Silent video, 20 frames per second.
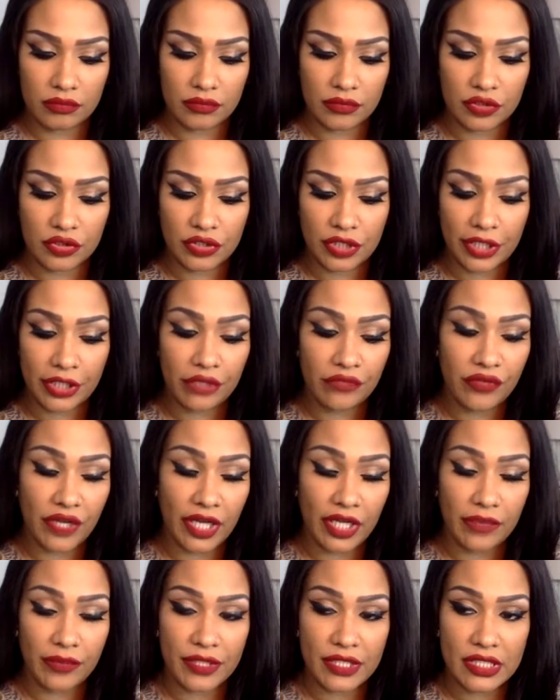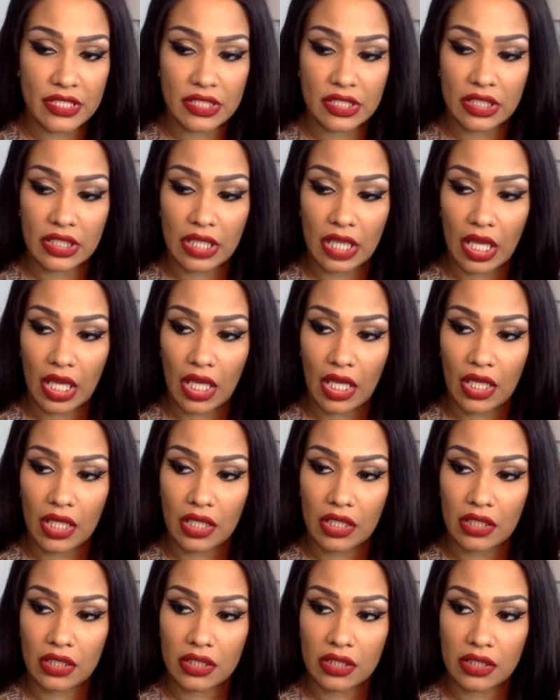did you take your vitamins
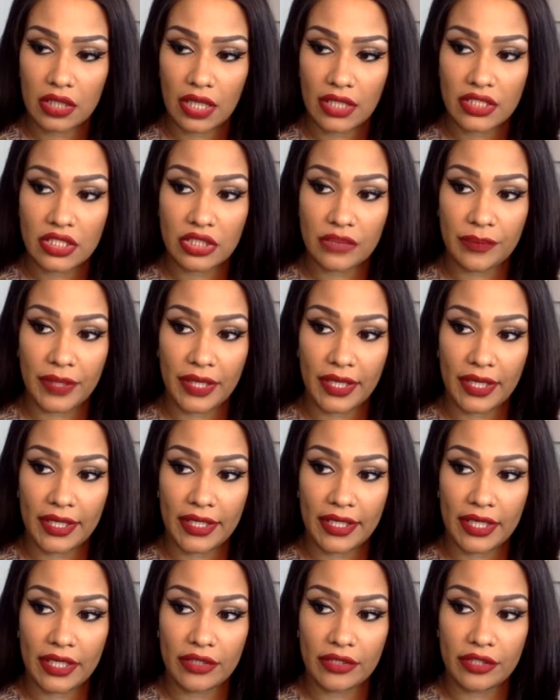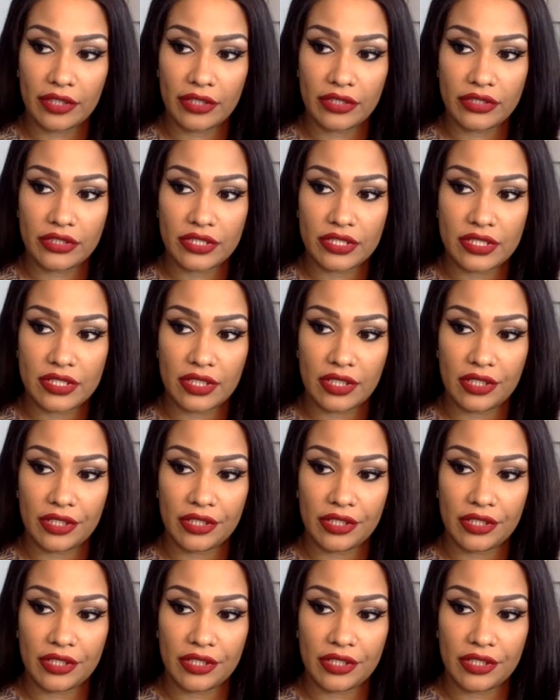today? I took mine. I don't know. It's just,